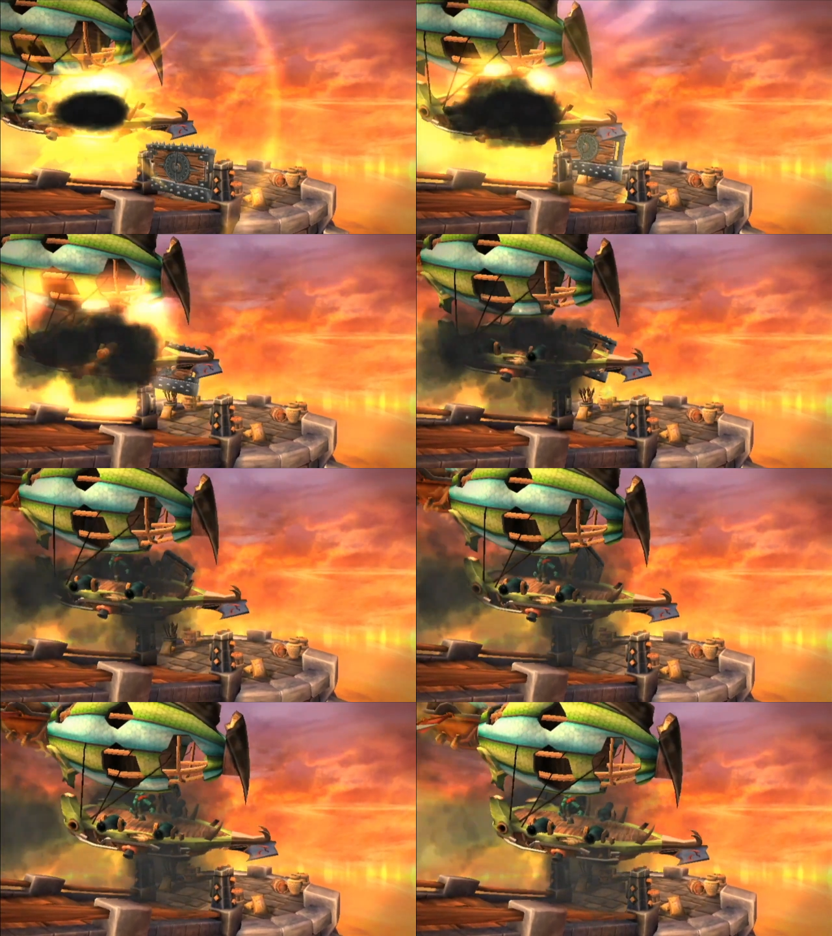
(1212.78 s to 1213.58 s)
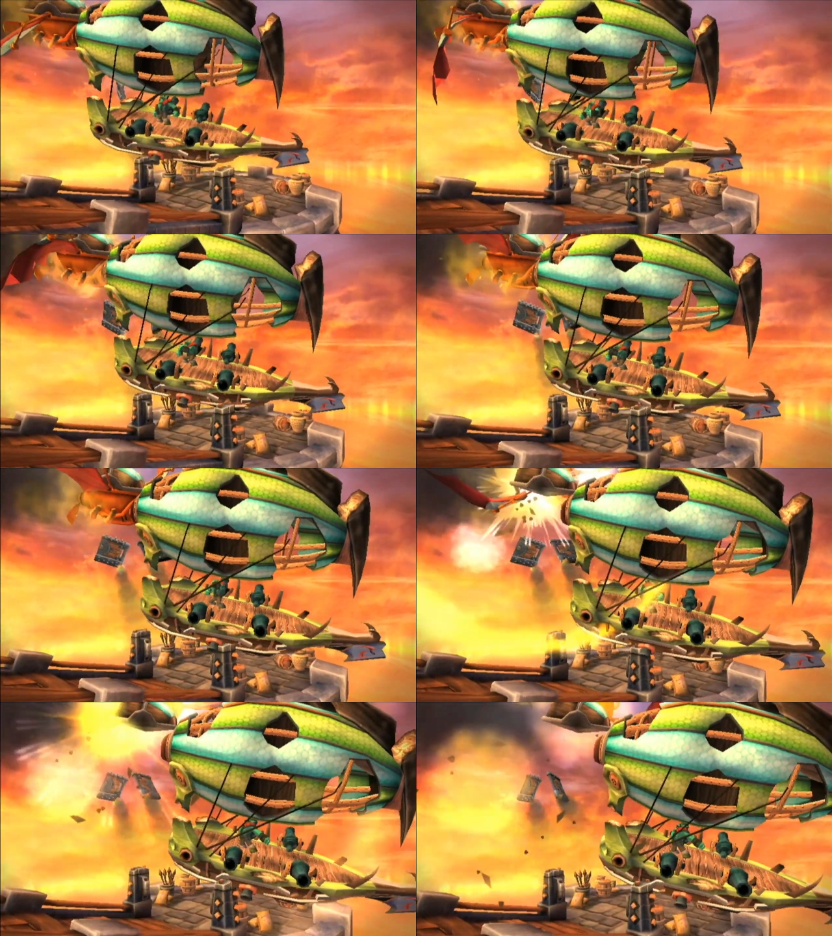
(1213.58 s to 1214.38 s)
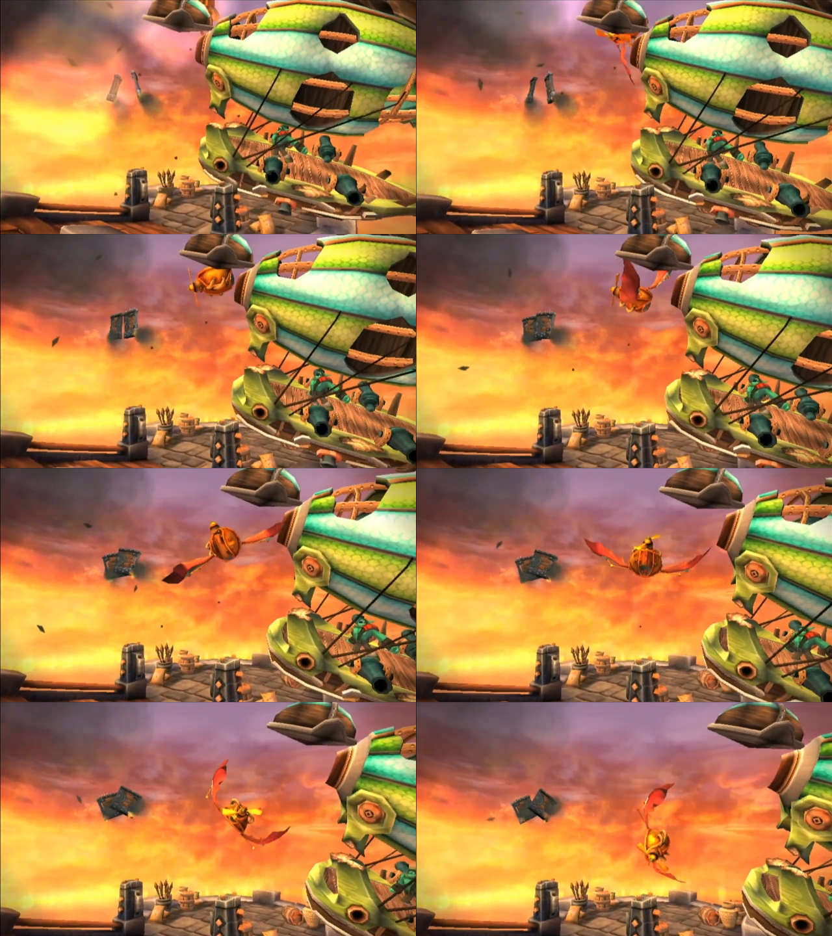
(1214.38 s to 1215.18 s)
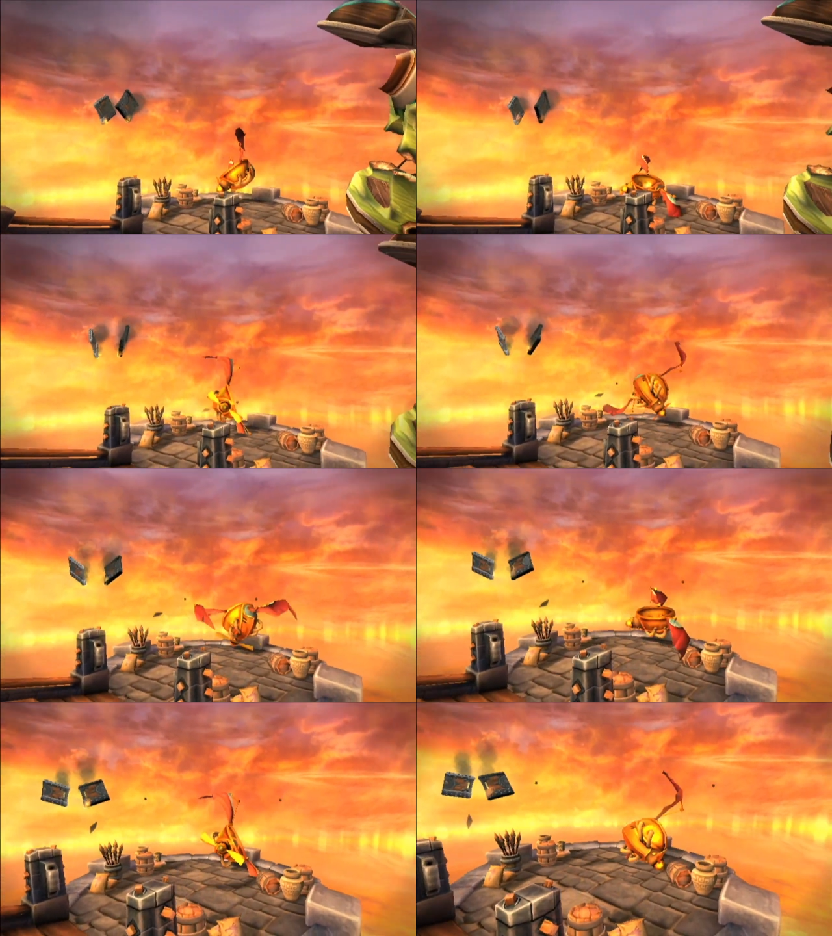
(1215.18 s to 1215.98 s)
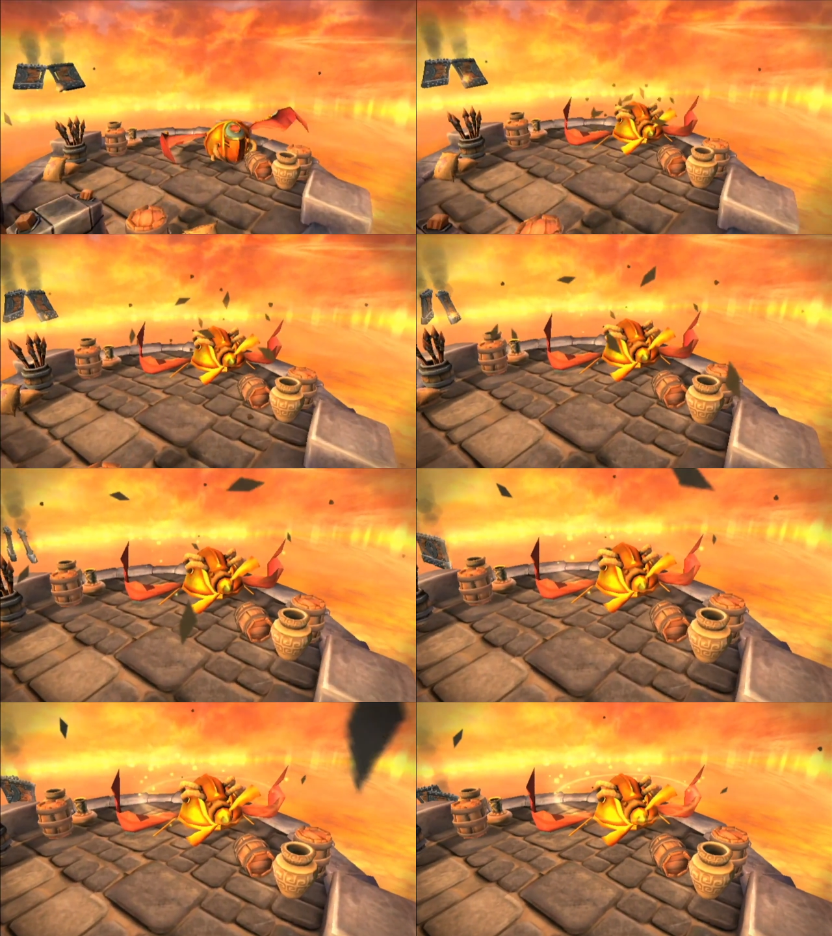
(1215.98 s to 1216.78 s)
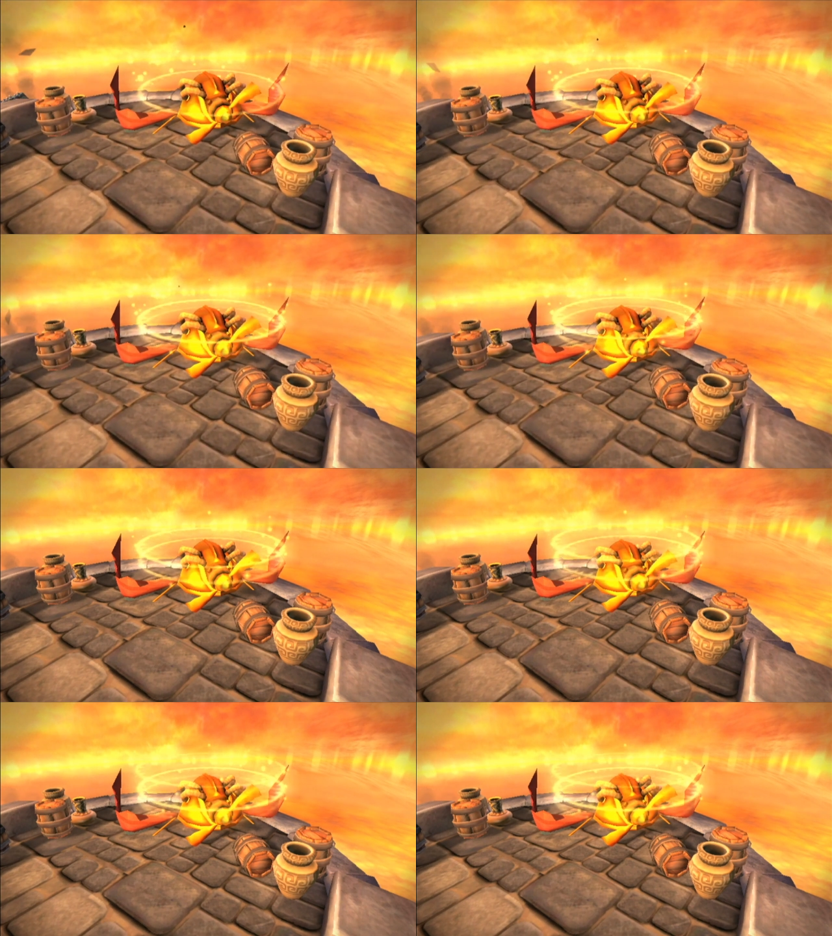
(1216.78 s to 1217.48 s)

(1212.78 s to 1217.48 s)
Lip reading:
No face is visible, so there are no lips to read.